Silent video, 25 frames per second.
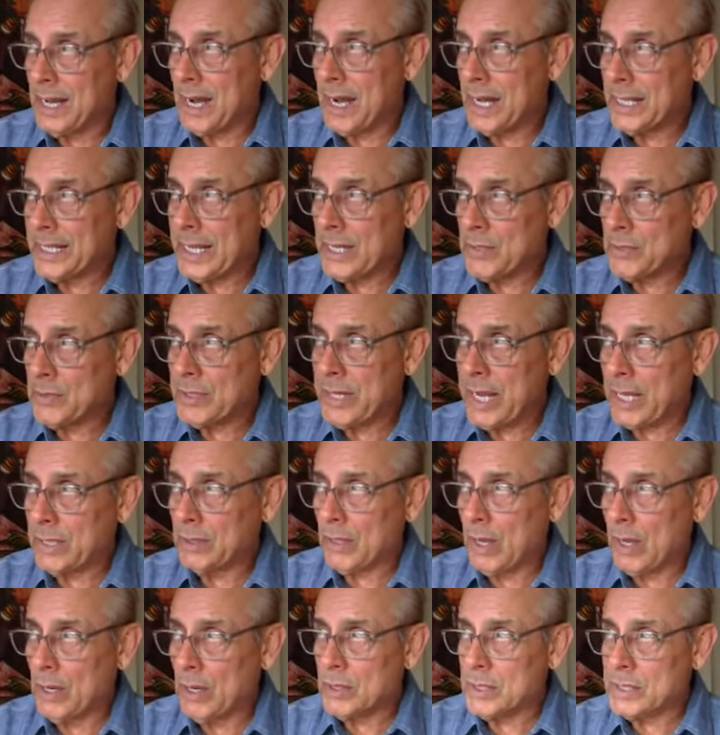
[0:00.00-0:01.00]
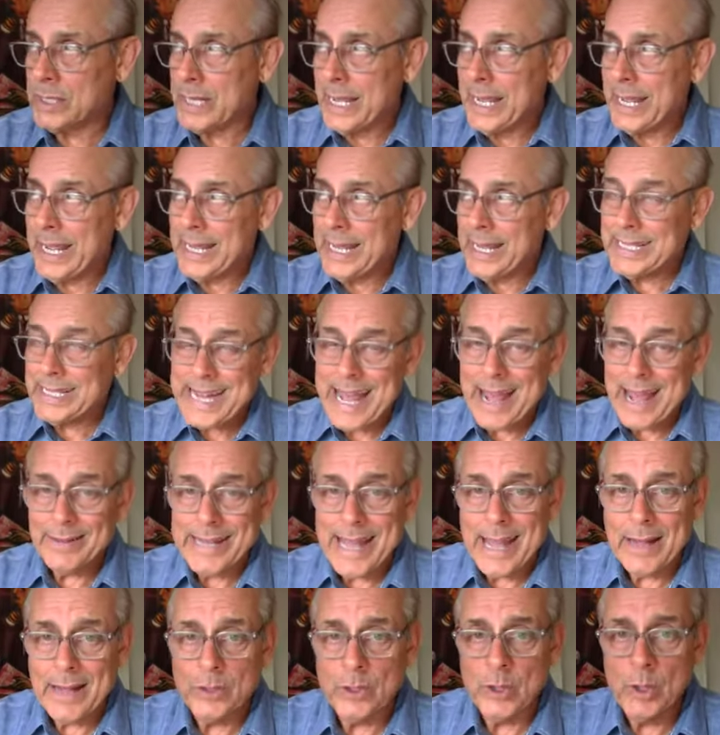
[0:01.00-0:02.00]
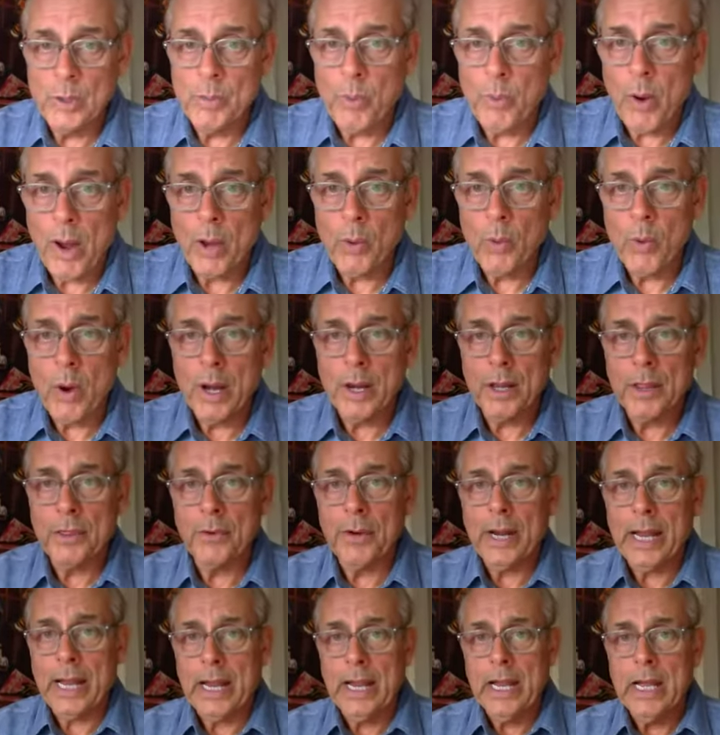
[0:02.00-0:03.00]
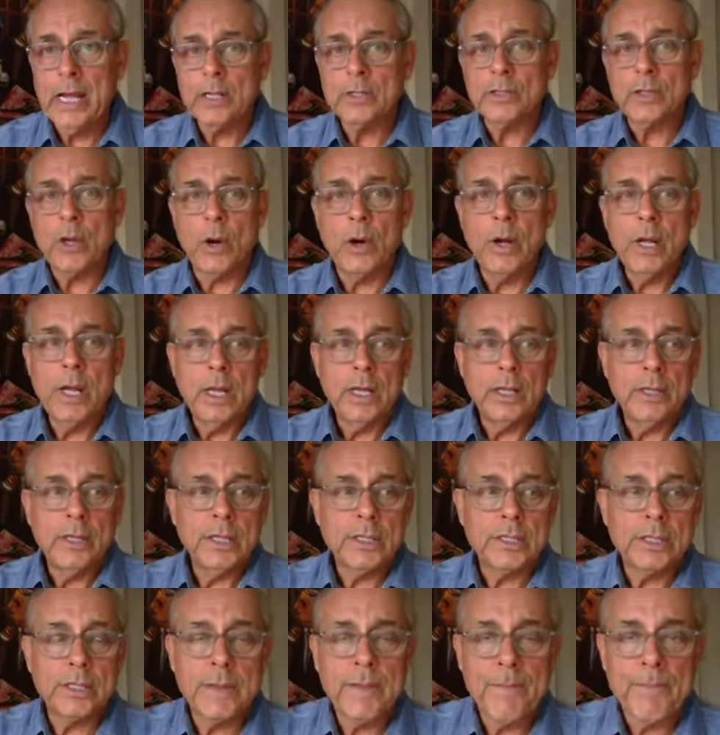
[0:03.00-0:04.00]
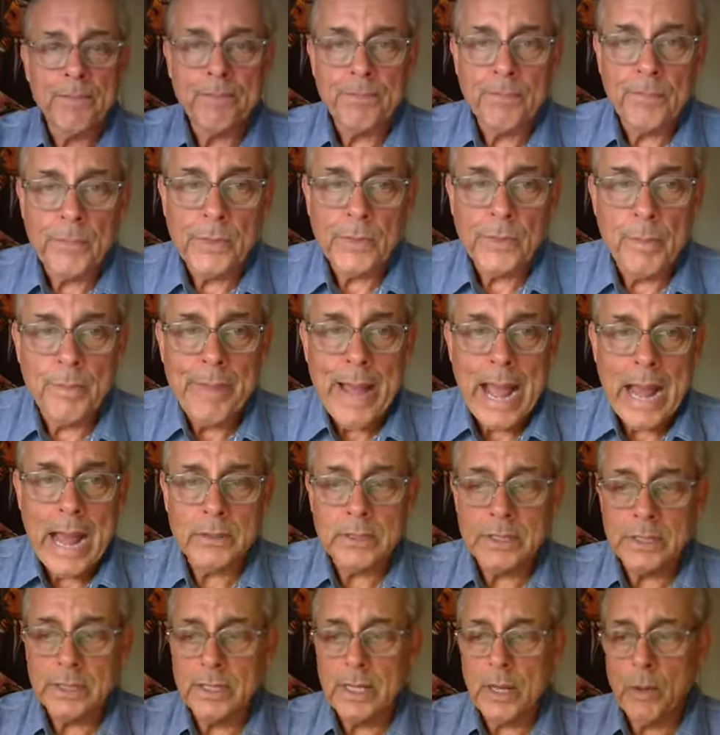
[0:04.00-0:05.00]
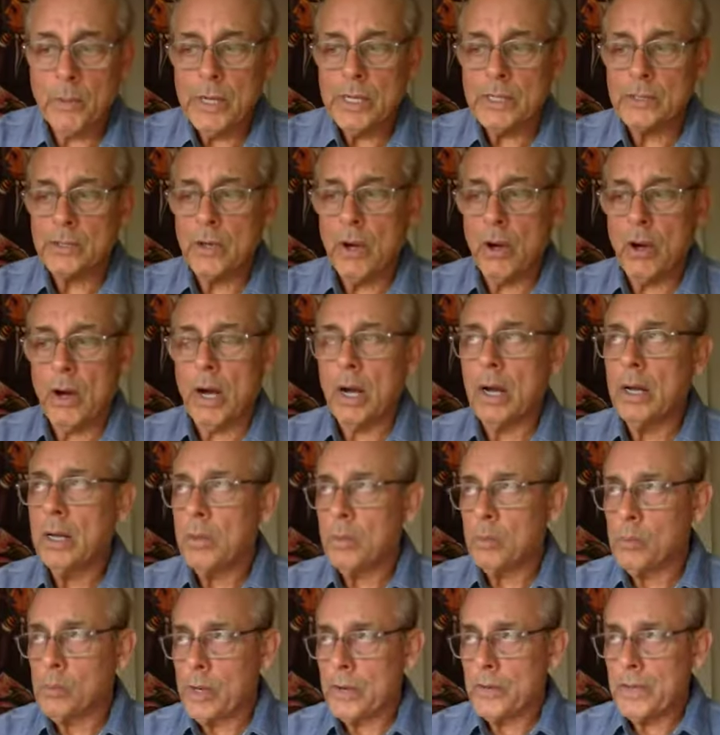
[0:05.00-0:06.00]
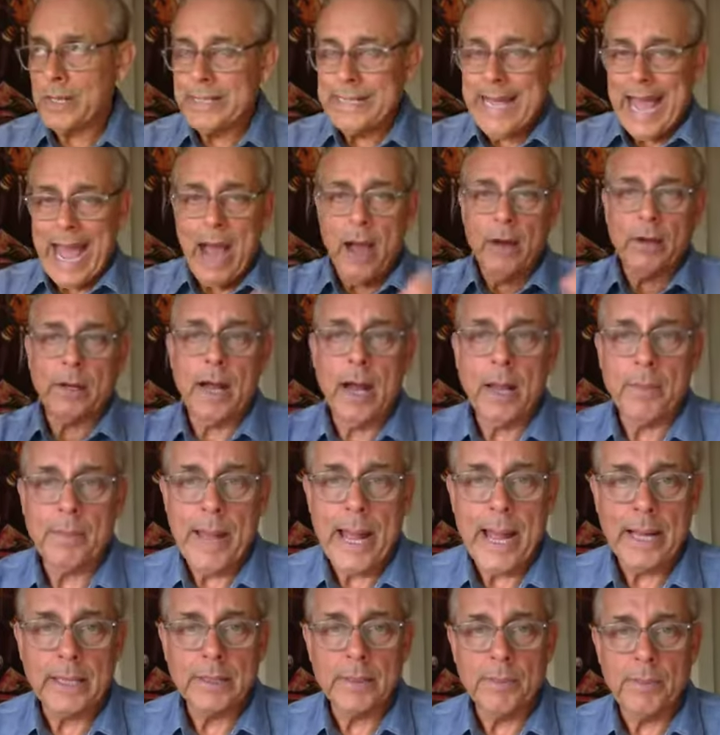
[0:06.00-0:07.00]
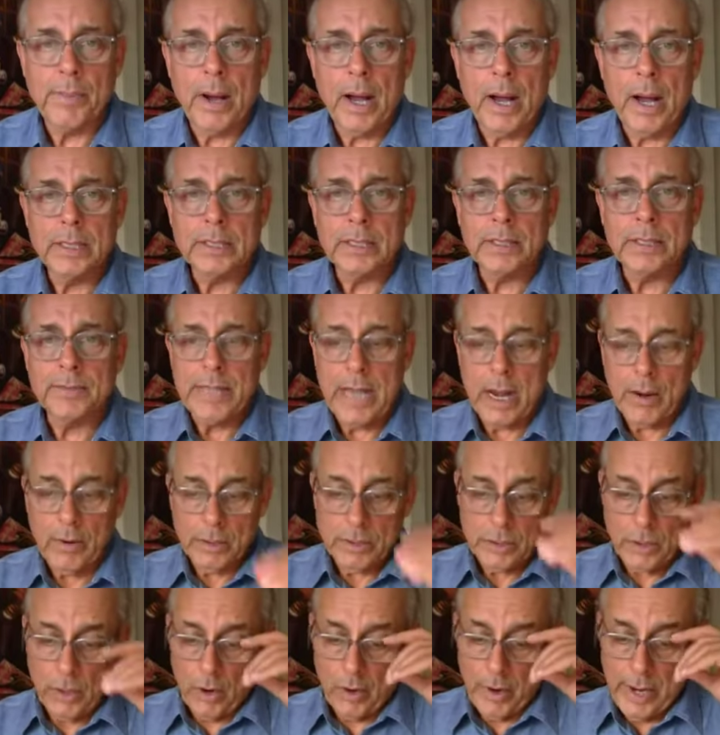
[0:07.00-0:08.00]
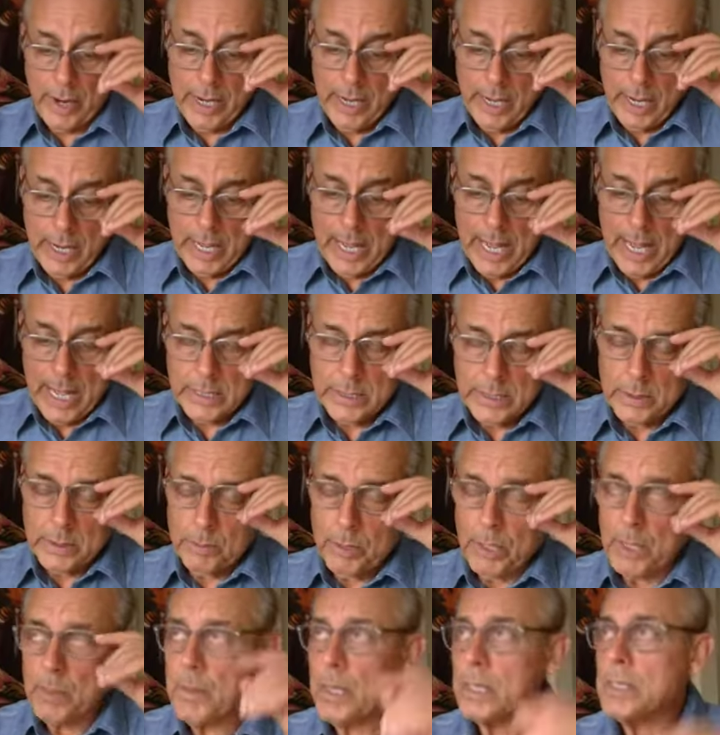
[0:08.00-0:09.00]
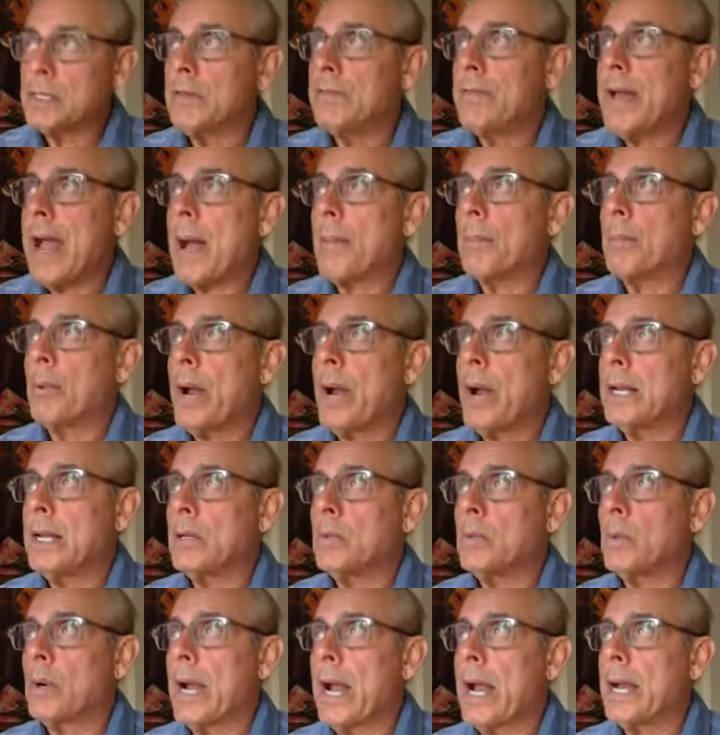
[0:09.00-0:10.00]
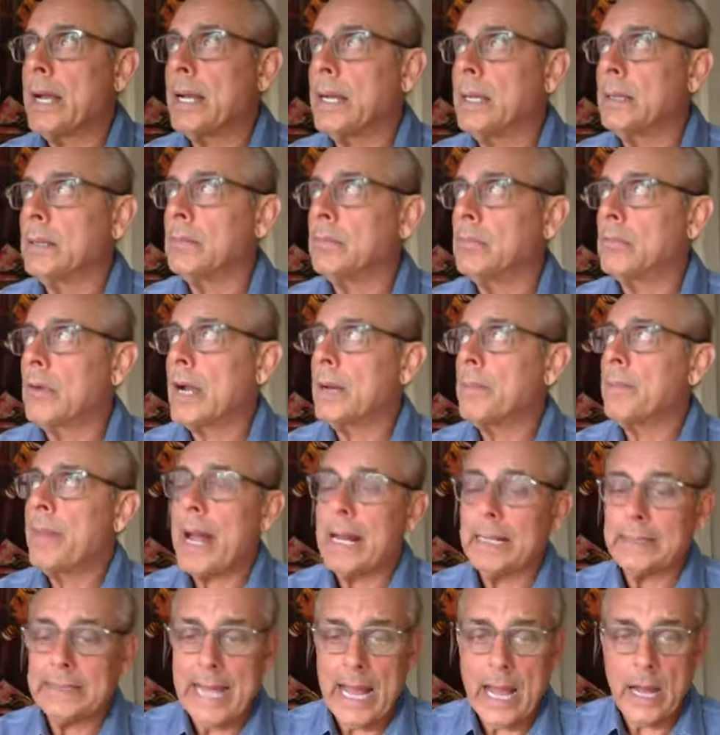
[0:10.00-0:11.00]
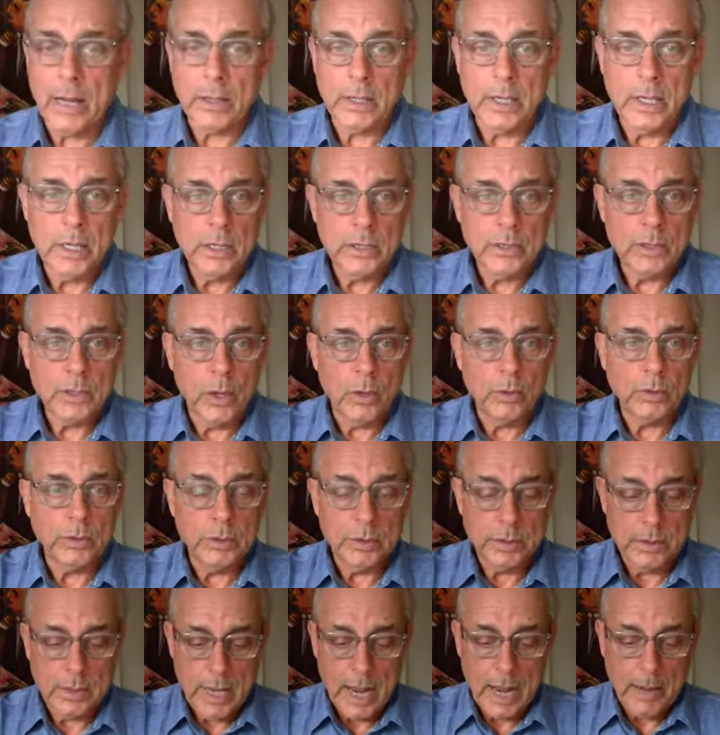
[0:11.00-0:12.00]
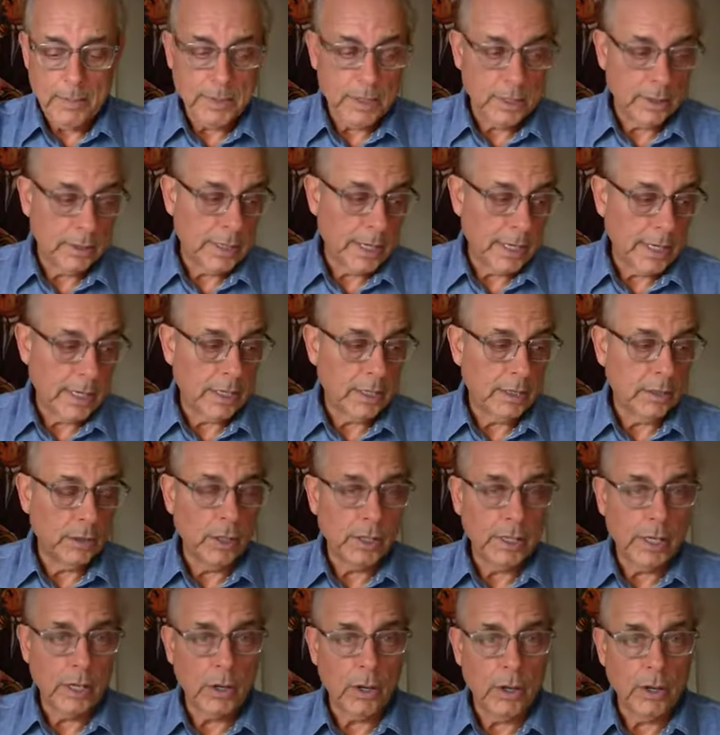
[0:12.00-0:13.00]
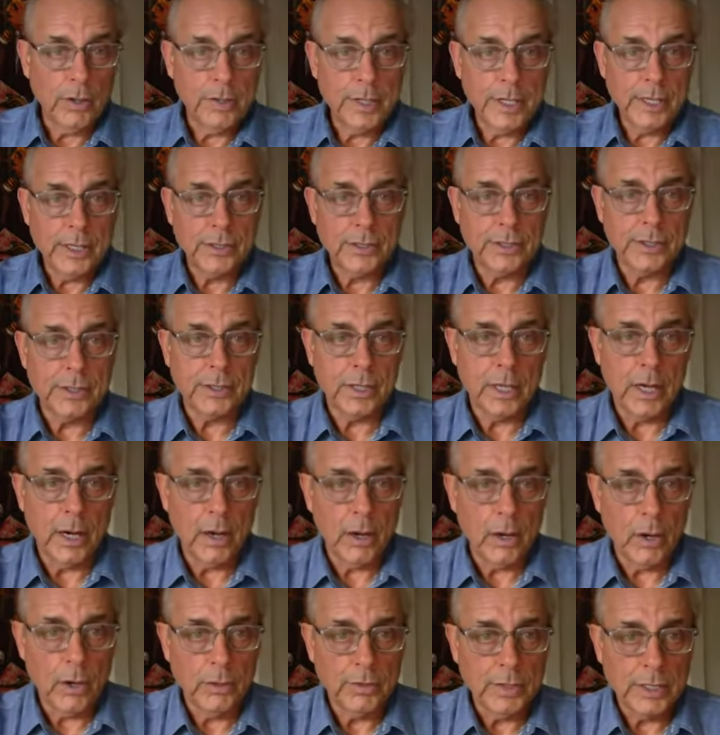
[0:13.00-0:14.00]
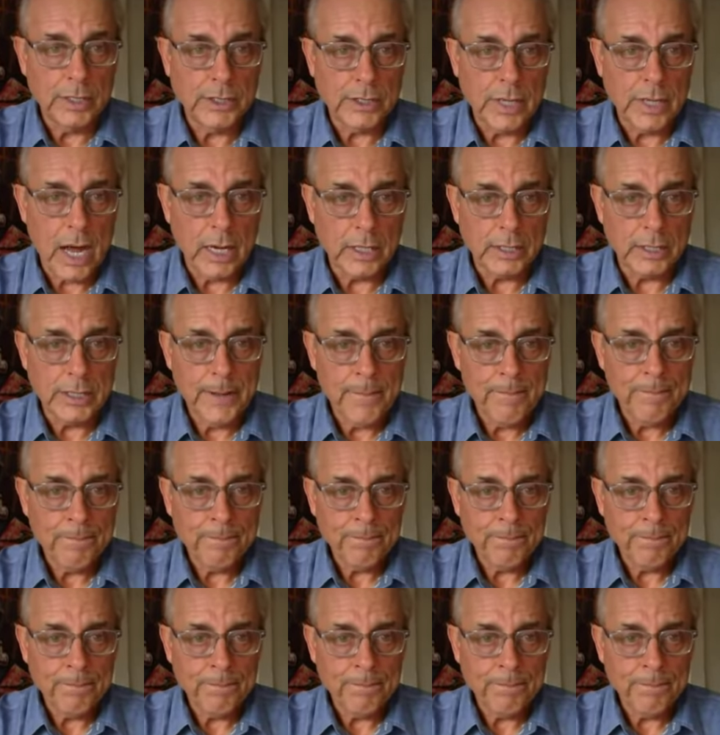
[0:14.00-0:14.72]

on intraday lows. It's now down 2.13. So the bounce that we saw where the Dow got back to positive territory has pretty much evaporated, and we're heading right back down. So time to look at all these stocks,